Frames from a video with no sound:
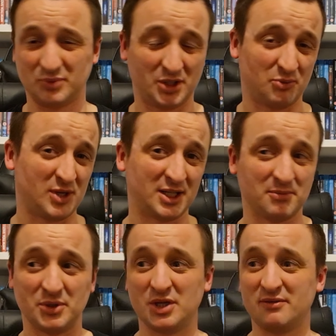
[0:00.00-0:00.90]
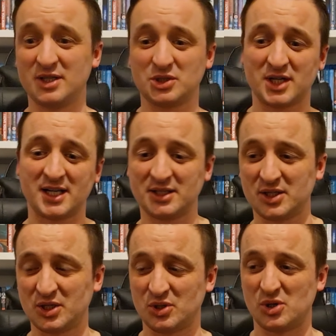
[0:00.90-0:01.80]
you know random movies or
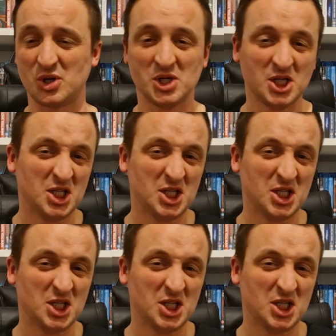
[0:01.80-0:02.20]
anything or